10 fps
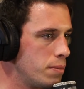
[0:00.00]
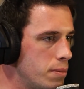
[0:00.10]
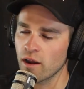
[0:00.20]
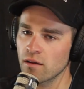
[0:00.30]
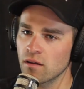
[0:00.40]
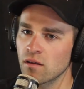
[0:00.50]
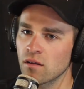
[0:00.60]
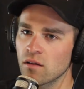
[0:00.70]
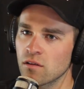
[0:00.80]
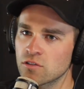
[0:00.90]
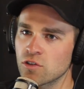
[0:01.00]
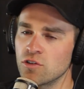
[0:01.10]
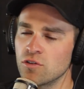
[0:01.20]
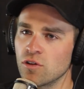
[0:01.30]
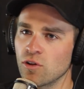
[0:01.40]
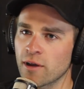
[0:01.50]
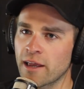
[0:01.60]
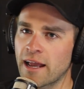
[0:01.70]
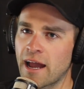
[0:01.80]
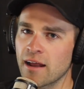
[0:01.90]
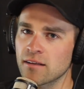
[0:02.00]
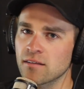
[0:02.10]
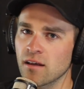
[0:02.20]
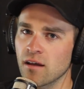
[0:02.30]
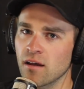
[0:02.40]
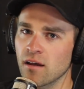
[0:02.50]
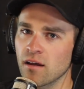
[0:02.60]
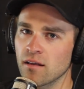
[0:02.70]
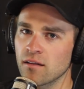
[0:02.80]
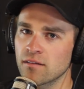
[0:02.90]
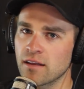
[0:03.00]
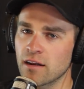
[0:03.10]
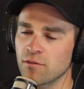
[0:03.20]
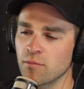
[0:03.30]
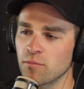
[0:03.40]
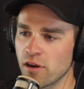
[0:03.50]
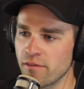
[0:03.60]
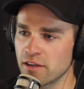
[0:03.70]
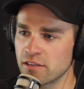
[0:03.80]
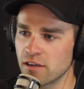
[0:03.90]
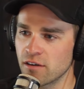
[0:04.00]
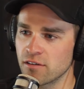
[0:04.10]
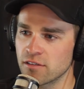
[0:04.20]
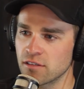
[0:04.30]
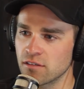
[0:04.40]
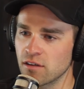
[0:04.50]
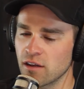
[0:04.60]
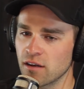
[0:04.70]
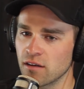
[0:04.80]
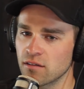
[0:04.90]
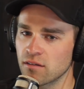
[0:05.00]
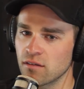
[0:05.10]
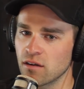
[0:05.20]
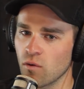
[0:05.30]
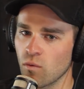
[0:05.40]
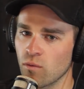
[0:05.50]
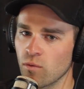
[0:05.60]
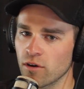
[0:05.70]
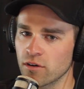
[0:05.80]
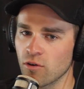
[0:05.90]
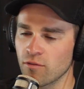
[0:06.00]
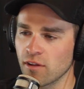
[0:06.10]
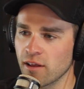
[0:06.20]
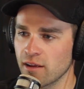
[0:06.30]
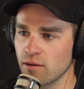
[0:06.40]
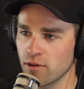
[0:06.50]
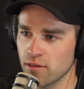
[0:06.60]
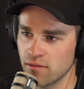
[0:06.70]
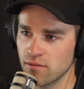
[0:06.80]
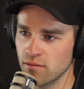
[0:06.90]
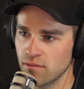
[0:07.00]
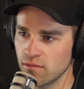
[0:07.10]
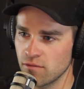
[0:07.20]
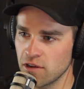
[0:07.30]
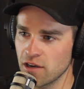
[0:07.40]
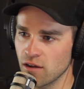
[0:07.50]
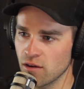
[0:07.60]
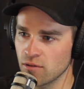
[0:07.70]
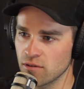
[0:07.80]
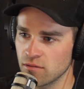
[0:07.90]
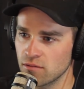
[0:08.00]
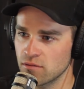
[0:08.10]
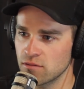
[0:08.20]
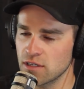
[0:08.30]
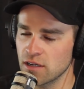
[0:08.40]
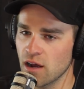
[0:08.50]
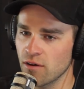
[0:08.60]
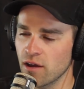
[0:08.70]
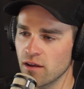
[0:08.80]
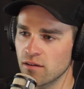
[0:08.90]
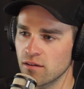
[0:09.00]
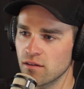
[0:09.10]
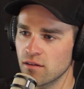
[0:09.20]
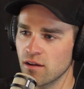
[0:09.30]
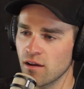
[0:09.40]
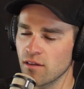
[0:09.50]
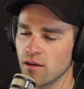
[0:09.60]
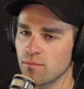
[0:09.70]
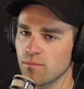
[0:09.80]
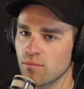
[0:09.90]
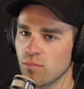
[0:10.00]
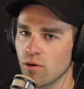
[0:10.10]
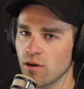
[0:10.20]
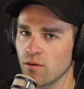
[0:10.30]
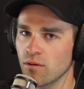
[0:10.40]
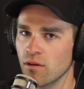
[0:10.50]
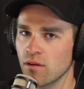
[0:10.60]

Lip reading: Right. So you looking at data from previous years and what worked, overlaying it with video and seeing how that bored out.